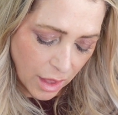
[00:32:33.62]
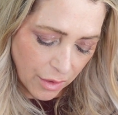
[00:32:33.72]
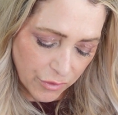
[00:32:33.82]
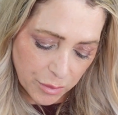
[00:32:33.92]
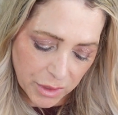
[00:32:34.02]

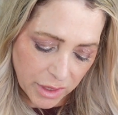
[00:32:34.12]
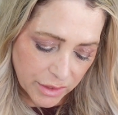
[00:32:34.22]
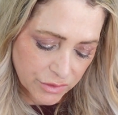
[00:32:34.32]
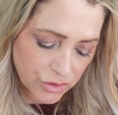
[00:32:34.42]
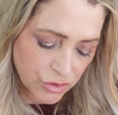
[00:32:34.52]
Everybody
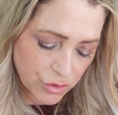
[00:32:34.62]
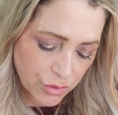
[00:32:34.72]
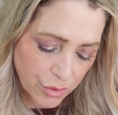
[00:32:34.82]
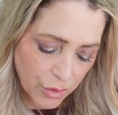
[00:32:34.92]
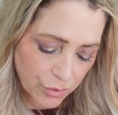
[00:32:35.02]
has to do
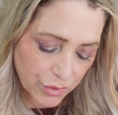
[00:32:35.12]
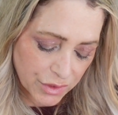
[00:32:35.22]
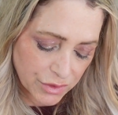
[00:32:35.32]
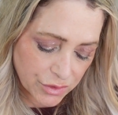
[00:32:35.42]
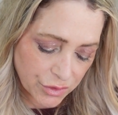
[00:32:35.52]
their own
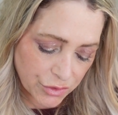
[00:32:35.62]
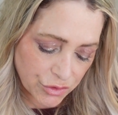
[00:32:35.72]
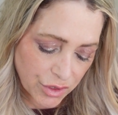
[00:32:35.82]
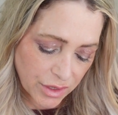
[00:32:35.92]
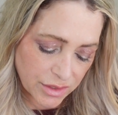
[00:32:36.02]

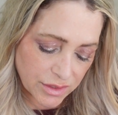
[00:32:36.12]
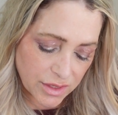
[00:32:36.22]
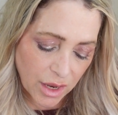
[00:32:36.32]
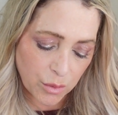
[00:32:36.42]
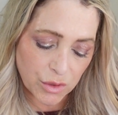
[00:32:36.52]
research and
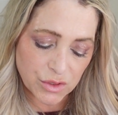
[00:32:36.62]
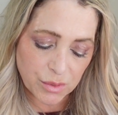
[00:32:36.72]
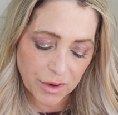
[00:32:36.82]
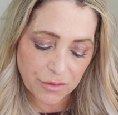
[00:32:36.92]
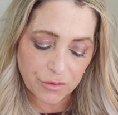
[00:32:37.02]
decide
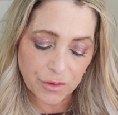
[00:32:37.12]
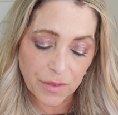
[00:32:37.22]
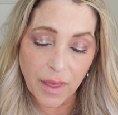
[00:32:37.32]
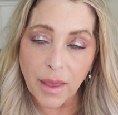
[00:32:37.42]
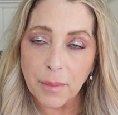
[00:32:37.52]
what's right for
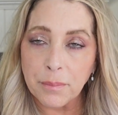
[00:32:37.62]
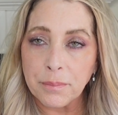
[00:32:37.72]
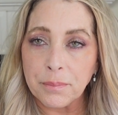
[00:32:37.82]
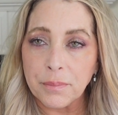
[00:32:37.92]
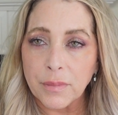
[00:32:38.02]
them